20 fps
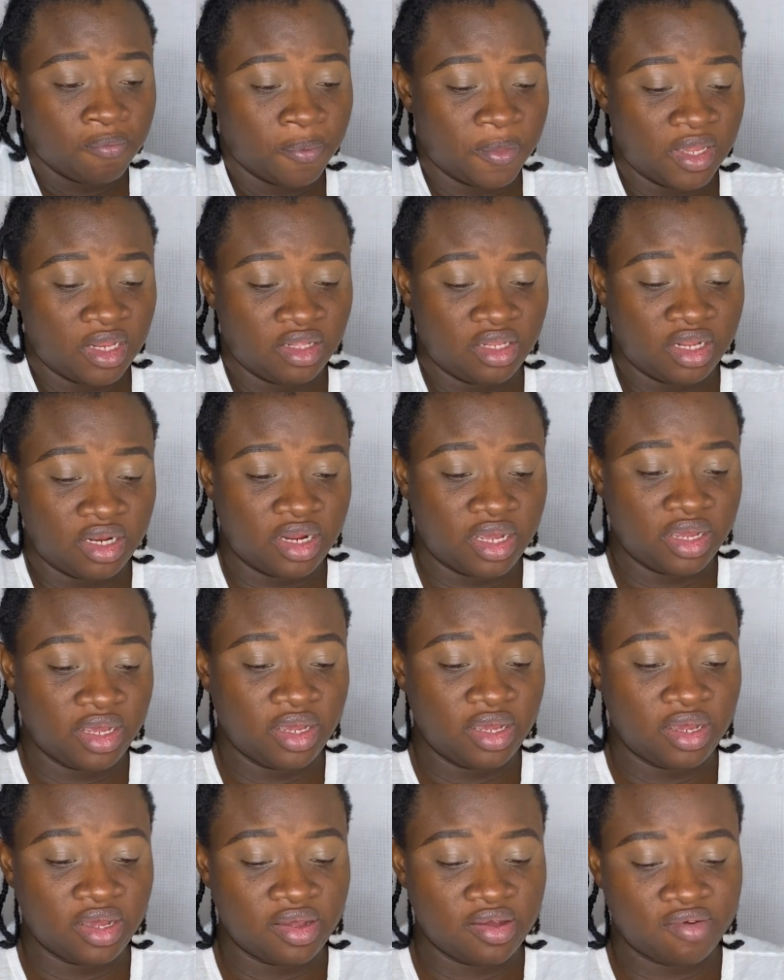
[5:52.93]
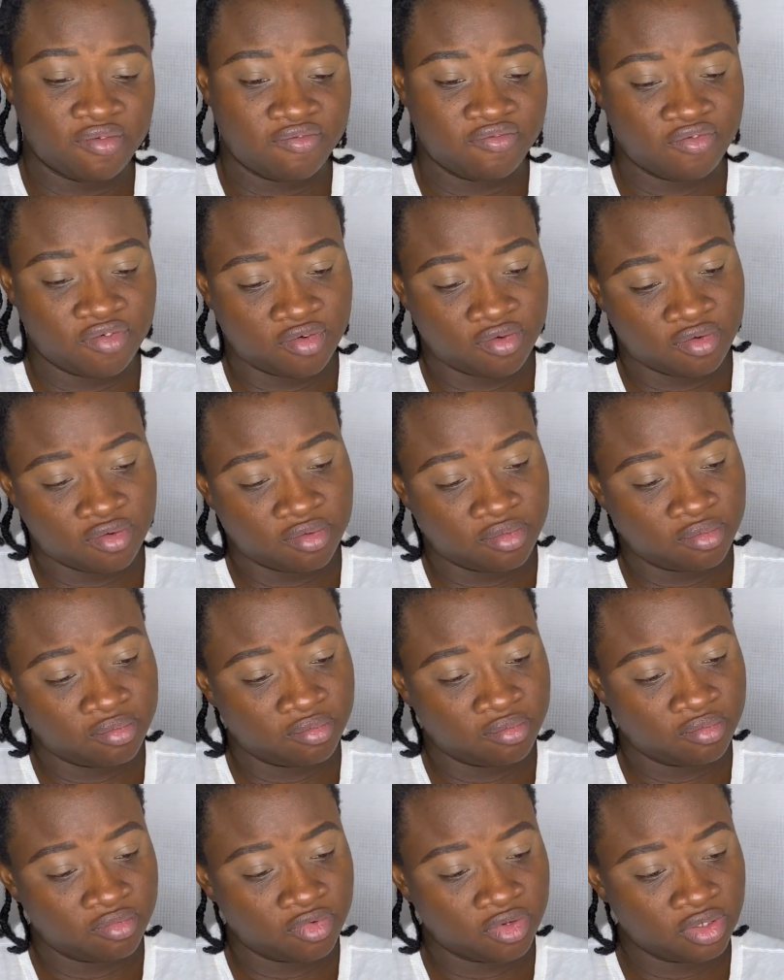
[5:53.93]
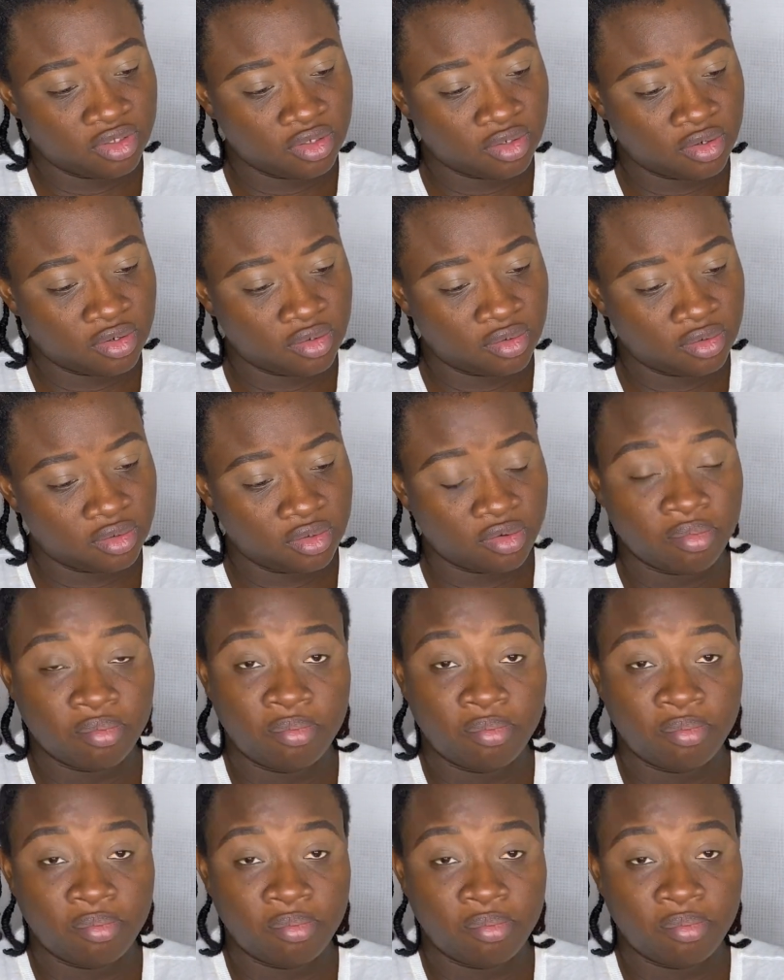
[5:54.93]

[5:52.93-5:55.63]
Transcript: And then I have, what's it called?